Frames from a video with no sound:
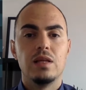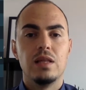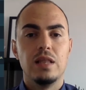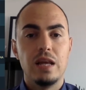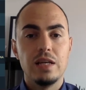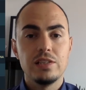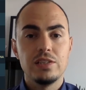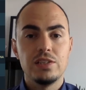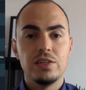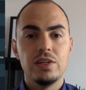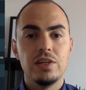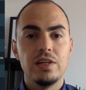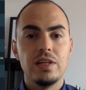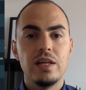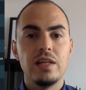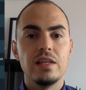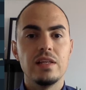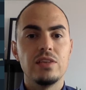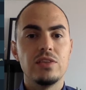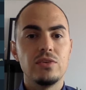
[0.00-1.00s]
Last year it
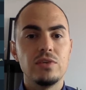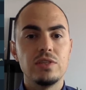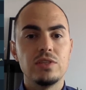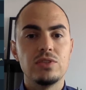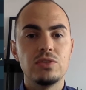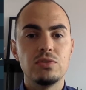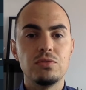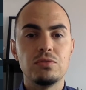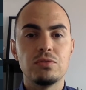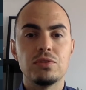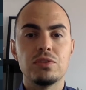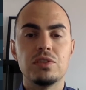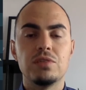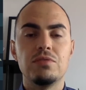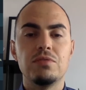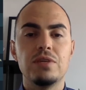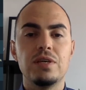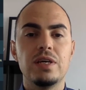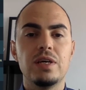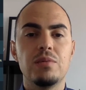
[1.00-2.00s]
ended 3-2 for
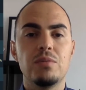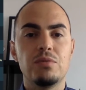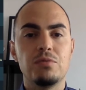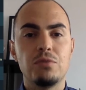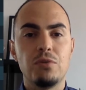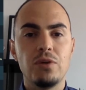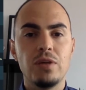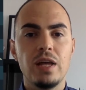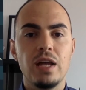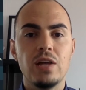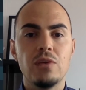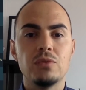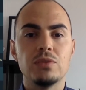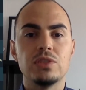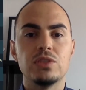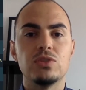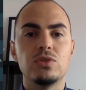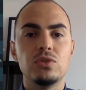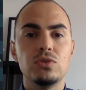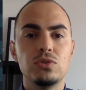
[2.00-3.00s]
Sevilla. Before that it was a
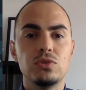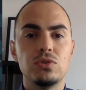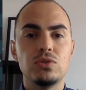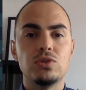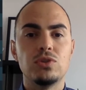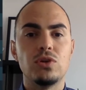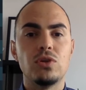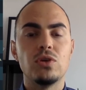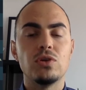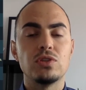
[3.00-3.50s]
2-2 draw.